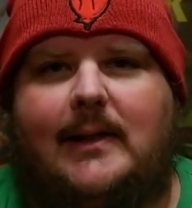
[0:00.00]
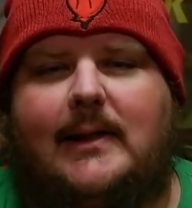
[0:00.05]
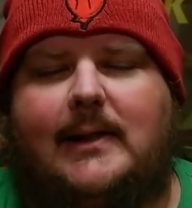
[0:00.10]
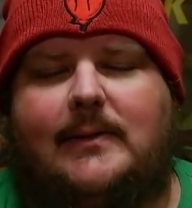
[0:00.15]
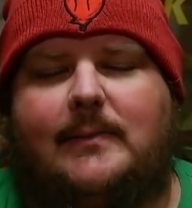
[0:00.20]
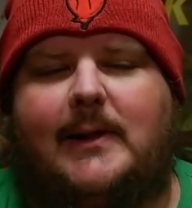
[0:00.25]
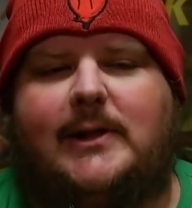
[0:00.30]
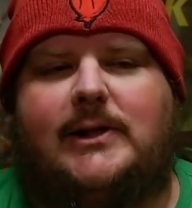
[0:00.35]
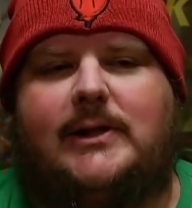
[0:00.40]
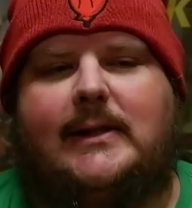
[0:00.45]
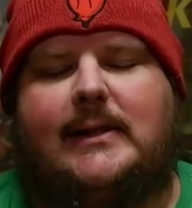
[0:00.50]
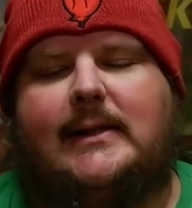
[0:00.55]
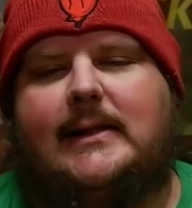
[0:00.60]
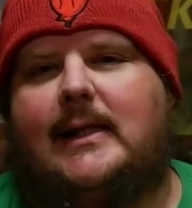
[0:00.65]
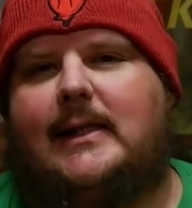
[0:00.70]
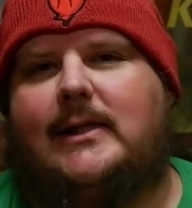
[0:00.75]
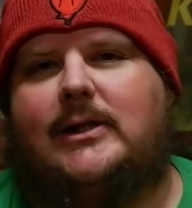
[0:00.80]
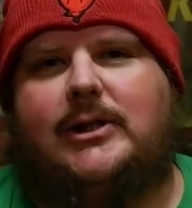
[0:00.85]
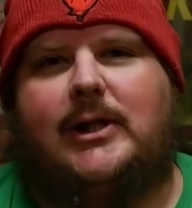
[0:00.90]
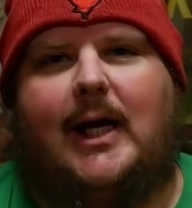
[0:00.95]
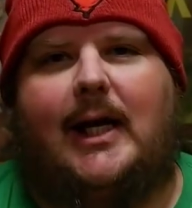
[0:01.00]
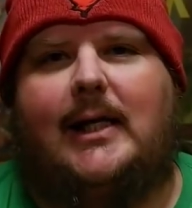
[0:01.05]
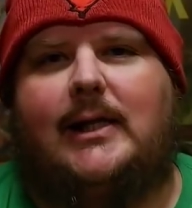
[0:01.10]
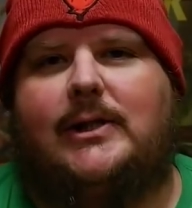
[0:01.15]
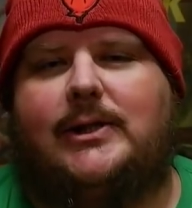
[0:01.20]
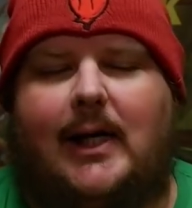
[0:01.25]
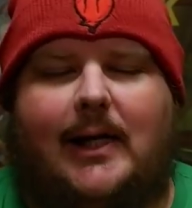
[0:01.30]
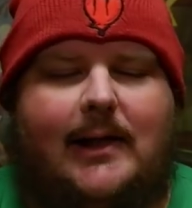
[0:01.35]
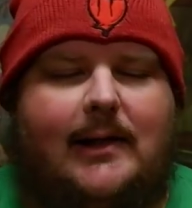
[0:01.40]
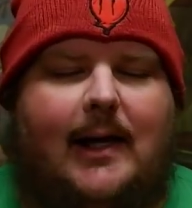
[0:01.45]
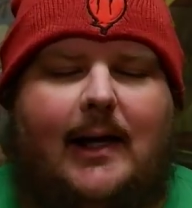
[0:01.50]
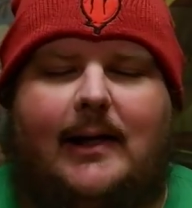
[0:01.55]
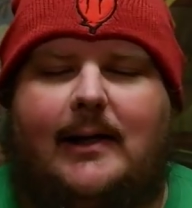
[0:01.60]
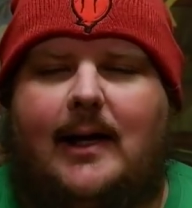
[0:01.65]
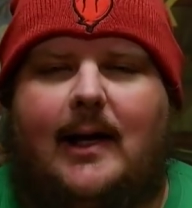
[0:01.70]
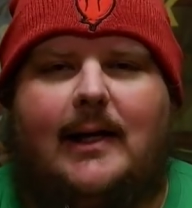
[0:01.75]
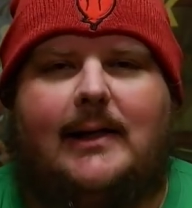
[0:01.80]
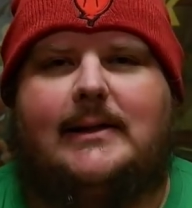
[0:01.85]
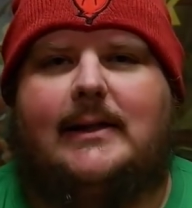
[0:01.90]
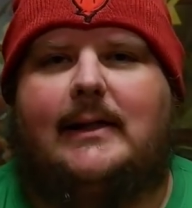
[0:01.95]
As much as this list changed, I, I
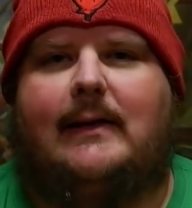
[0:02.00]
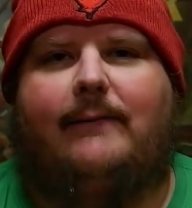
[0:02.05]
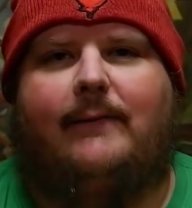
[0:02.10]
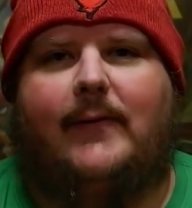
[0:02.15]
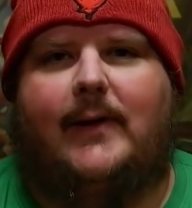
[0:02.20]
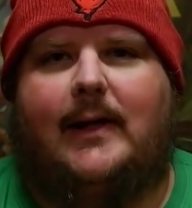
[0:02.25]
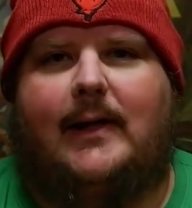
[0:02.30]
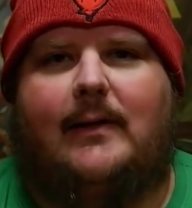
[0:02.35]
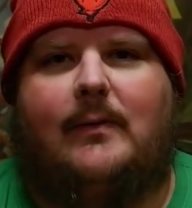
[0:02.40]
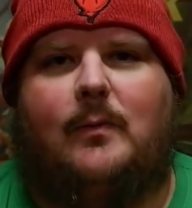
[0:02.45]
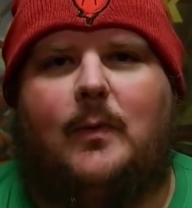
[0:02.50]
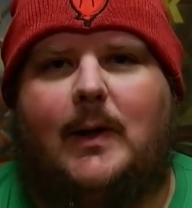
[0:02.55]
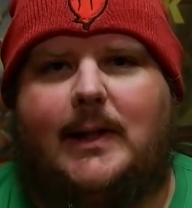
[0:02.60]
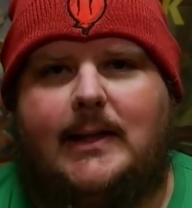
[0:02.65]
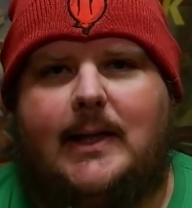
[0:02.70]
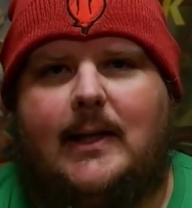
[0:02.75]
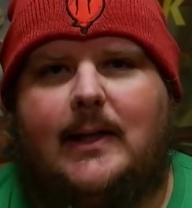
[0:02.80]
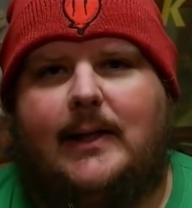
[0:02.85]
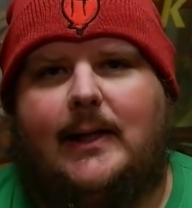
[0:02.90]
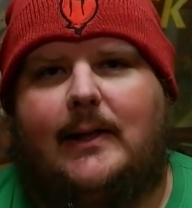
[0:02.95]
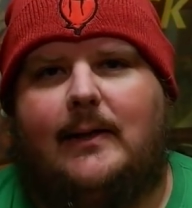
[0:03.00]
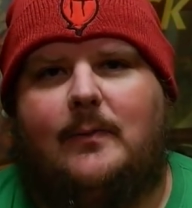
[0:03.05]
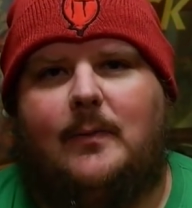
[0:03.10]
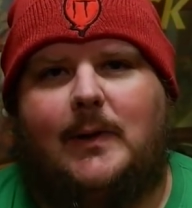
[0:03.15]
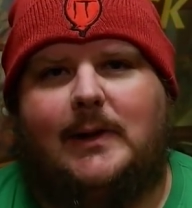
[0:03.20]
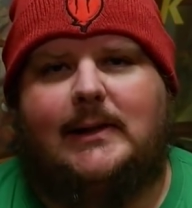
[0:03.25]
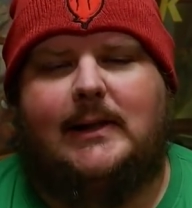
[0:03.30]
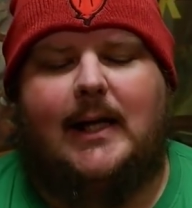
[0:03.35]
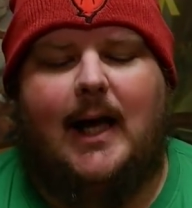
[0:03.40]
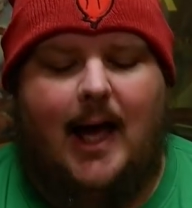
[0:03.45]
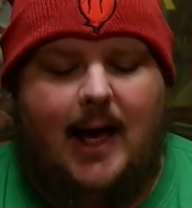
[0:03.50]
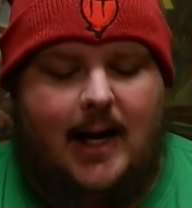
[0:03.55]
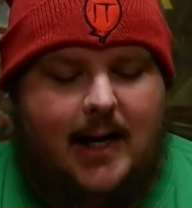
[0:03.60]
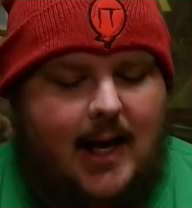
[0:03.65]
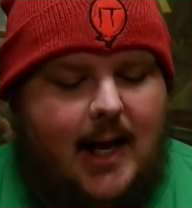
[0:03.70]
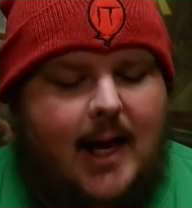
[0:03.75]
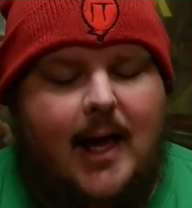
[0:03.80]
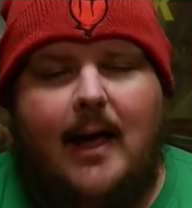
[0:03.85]
constantly forget what's on there and what's not.